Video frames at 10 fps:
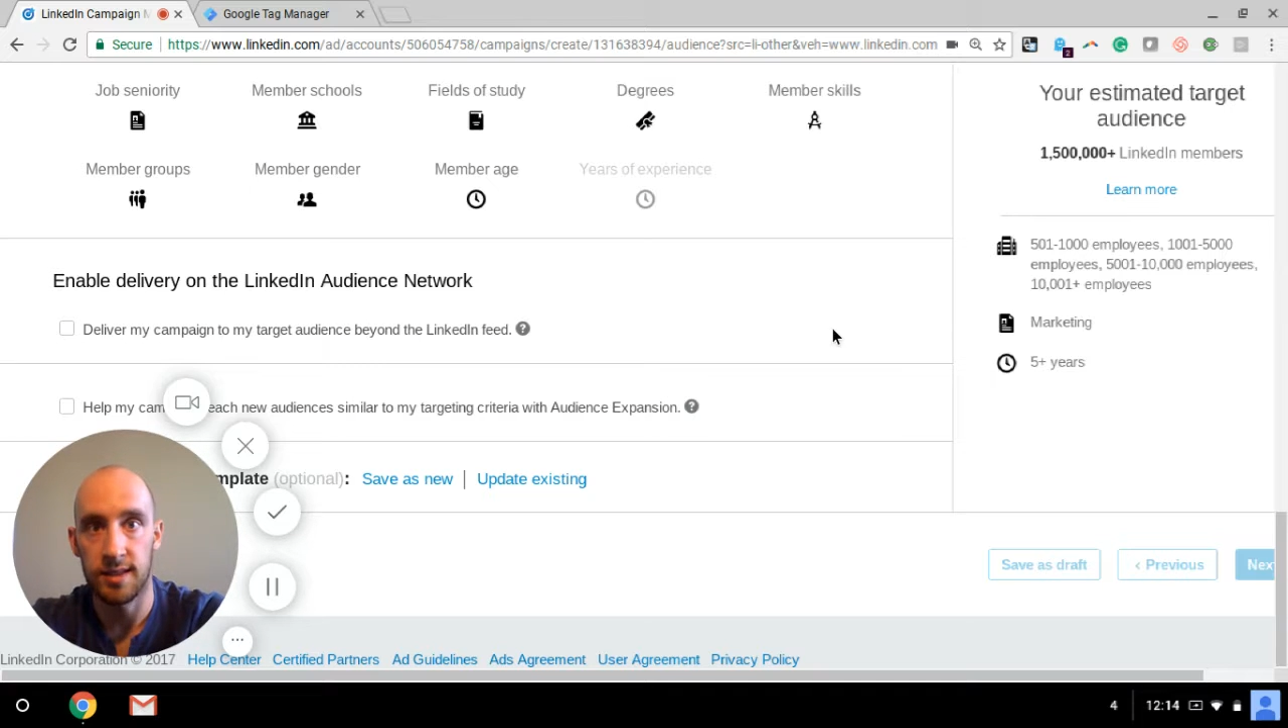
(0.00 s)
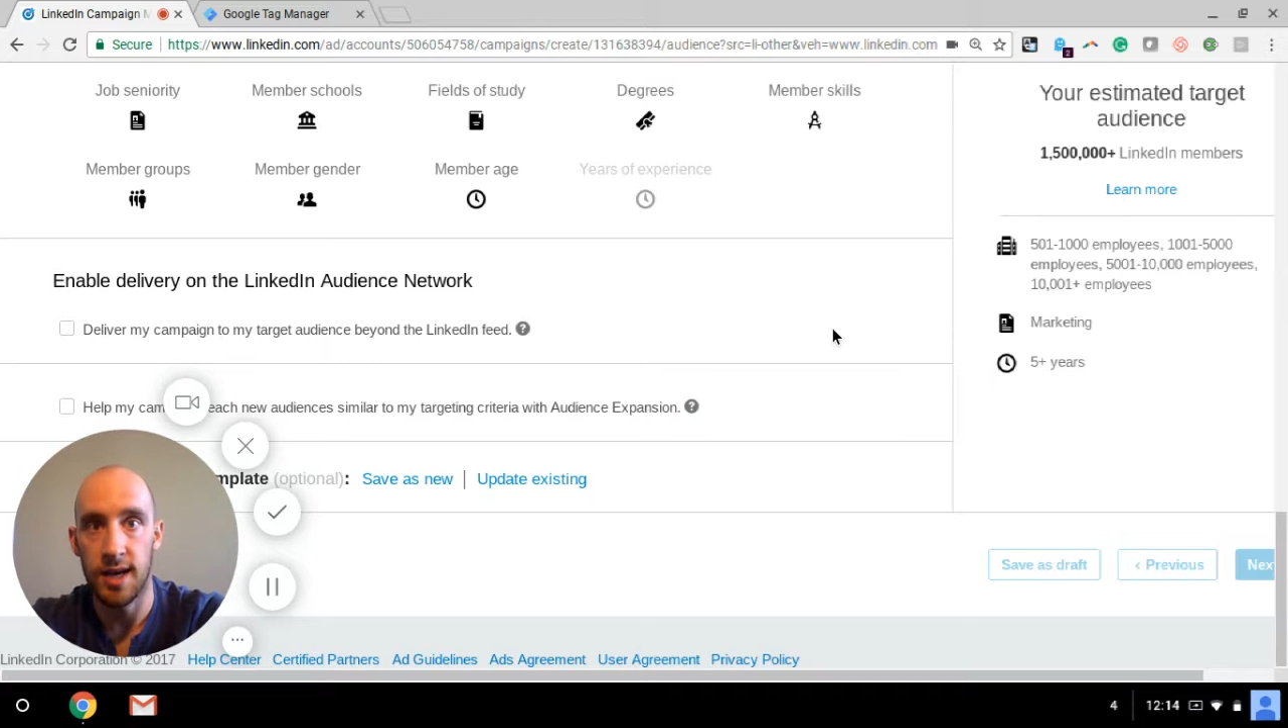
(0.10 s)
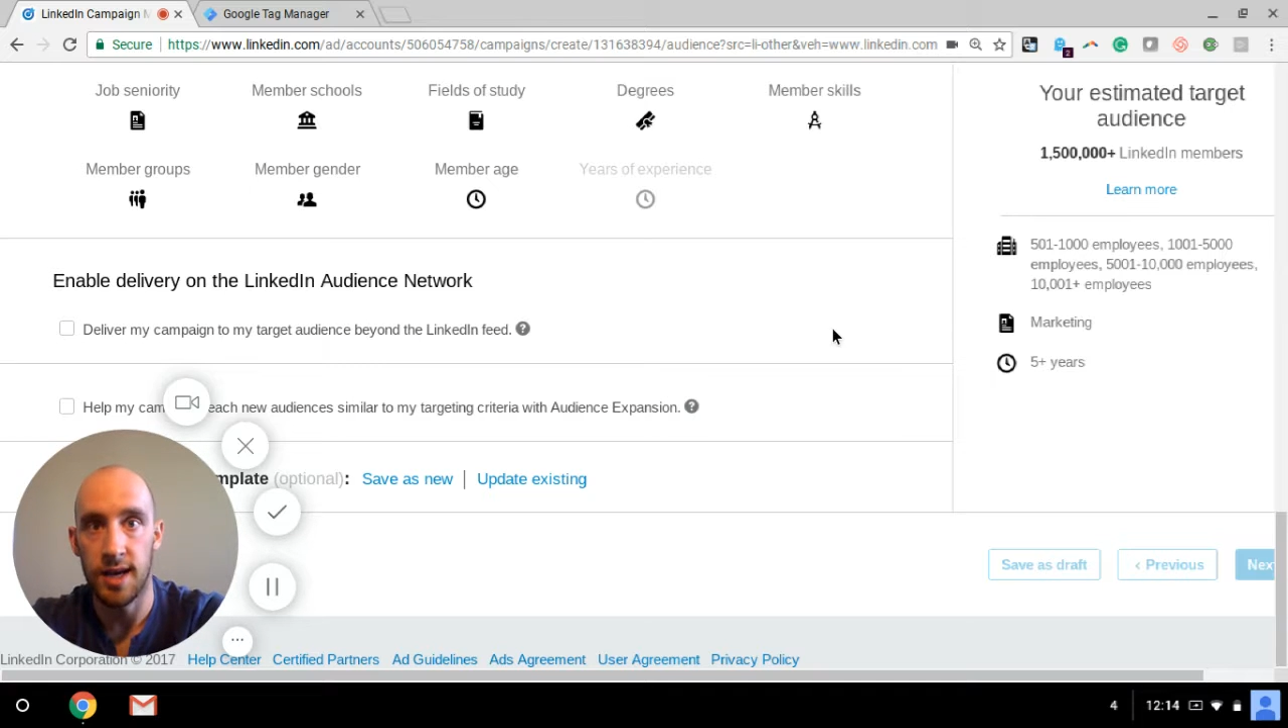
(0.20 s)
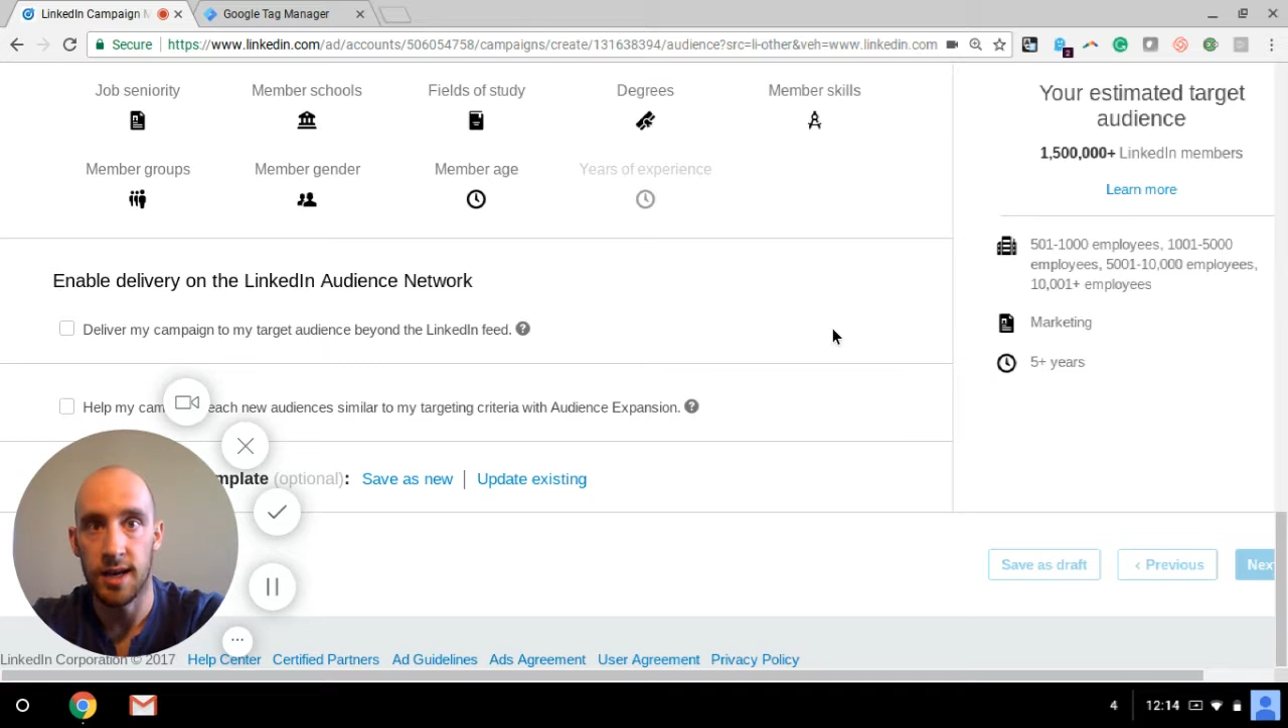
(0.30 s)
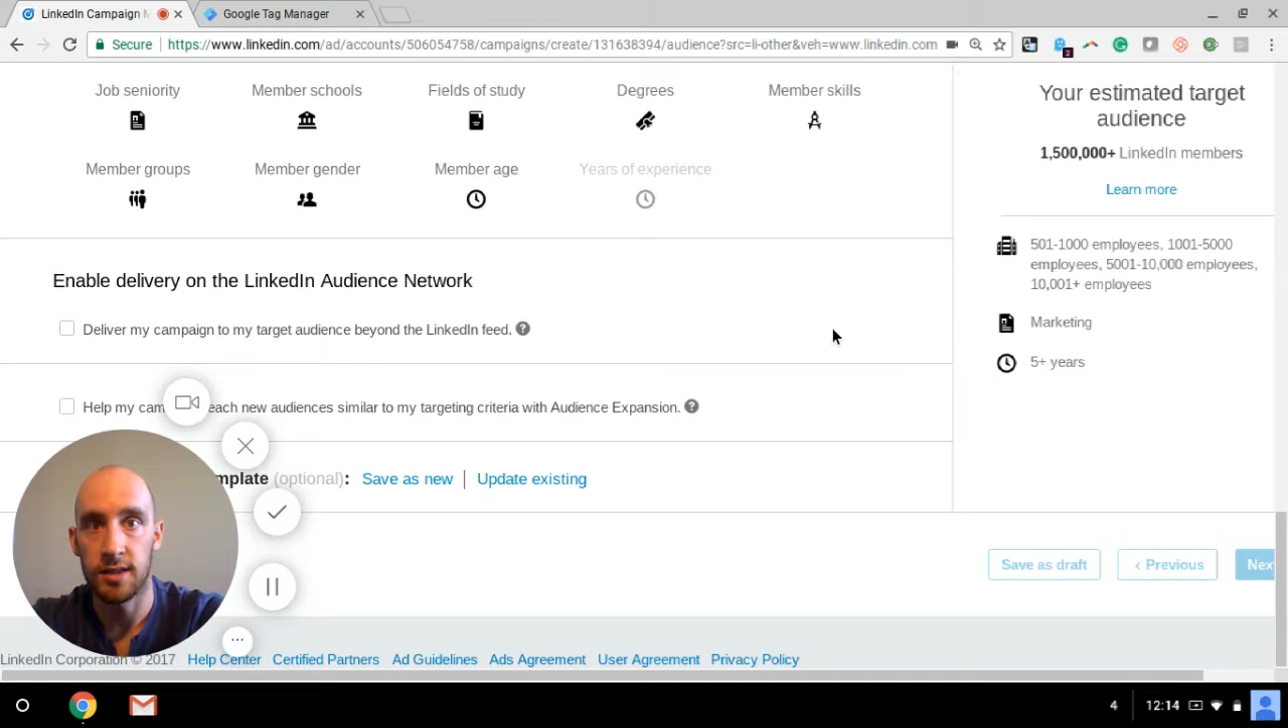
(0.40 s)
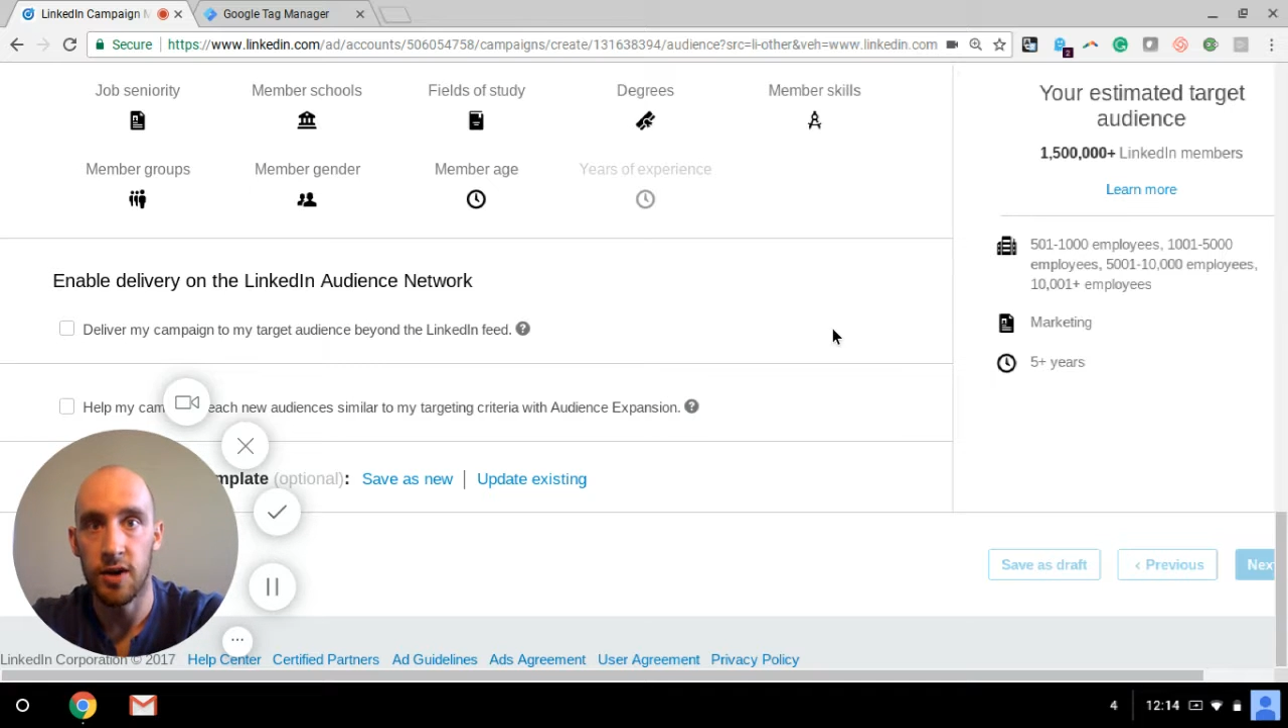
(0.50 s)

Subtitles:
seconds on